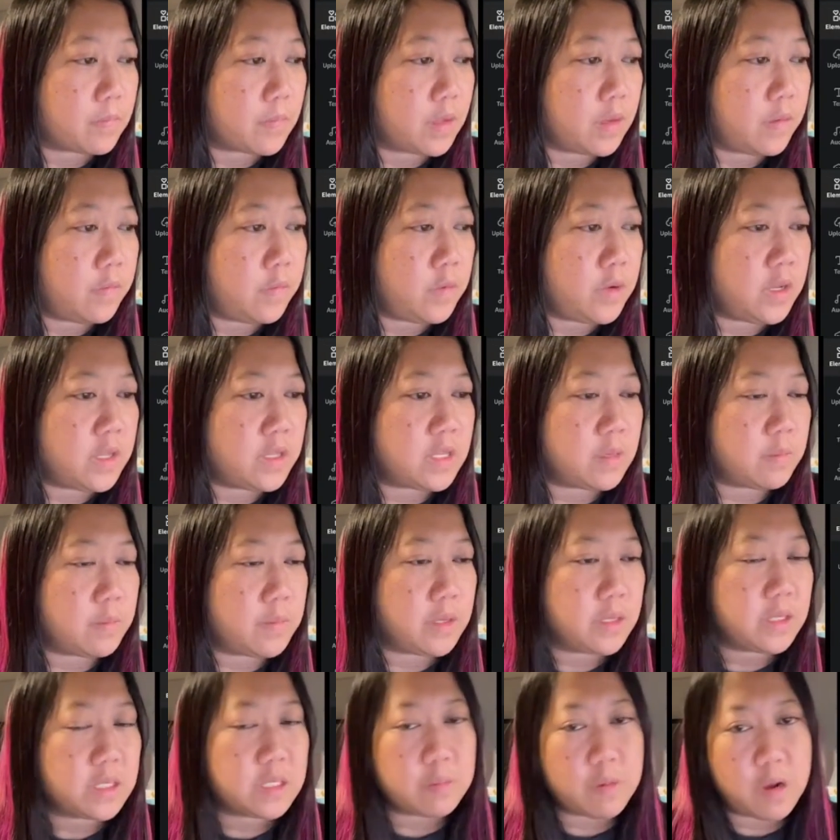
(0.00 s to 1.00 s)
if you need
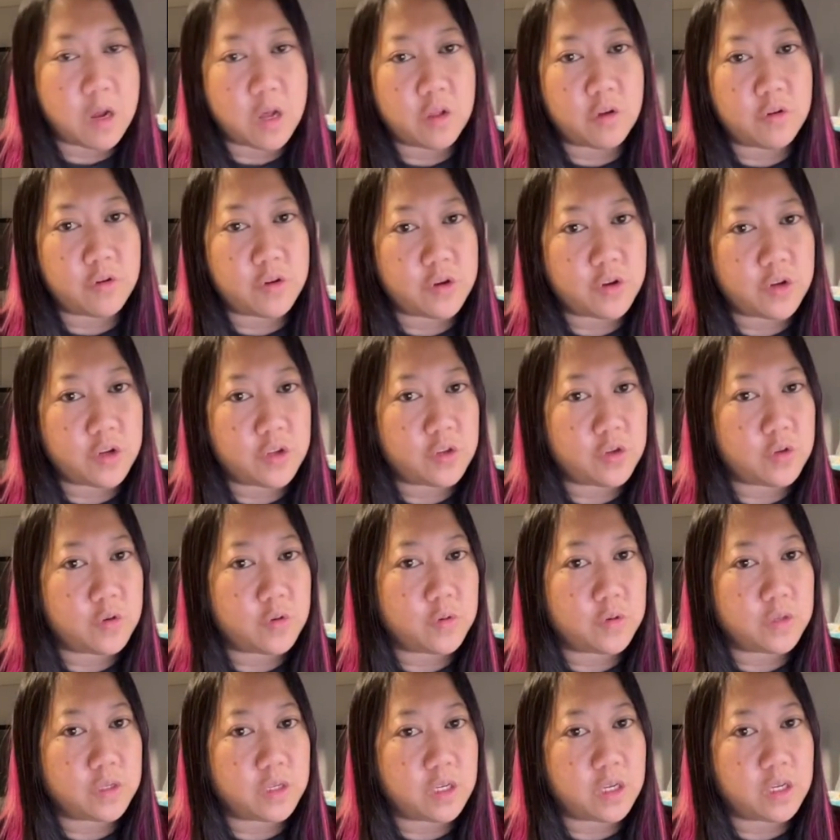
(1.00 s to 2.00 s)
something smaller, you can
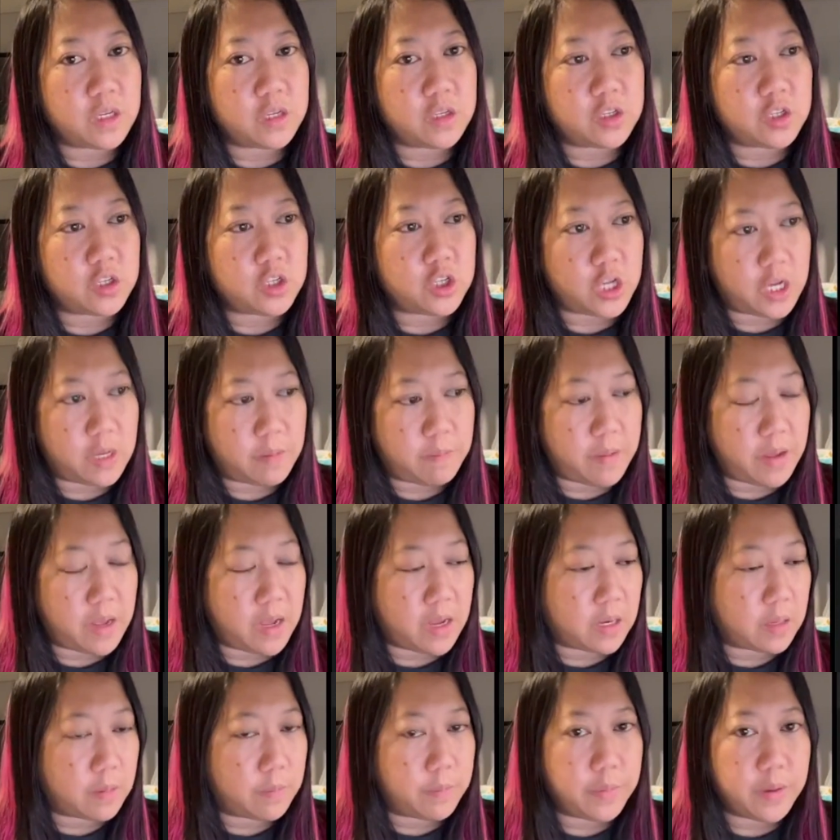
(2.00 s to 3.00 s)
use a
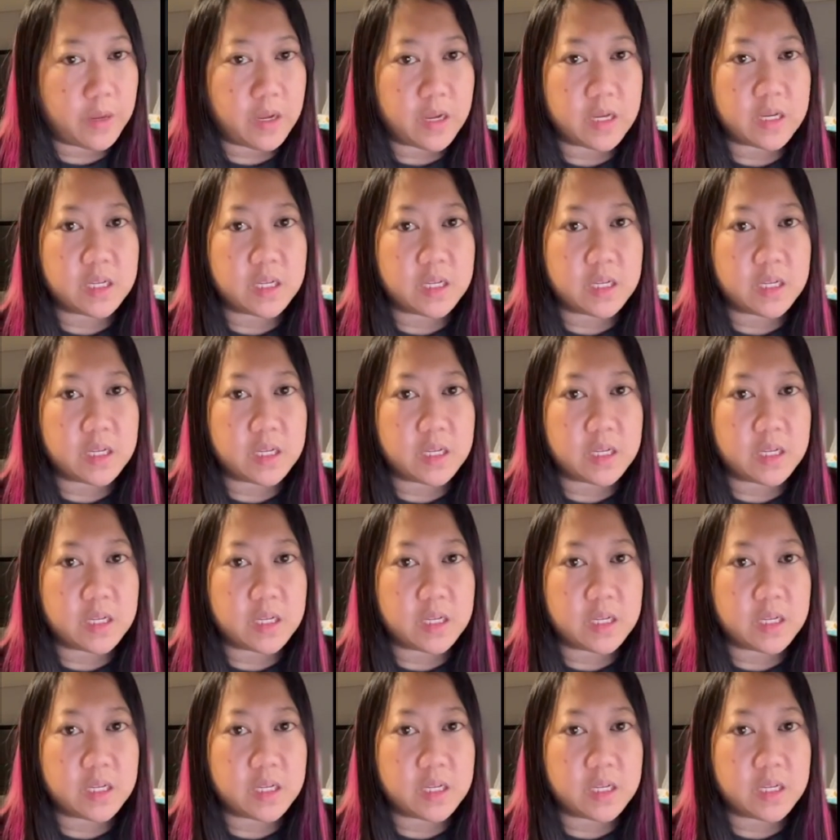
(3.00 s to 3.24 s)
JPEG. But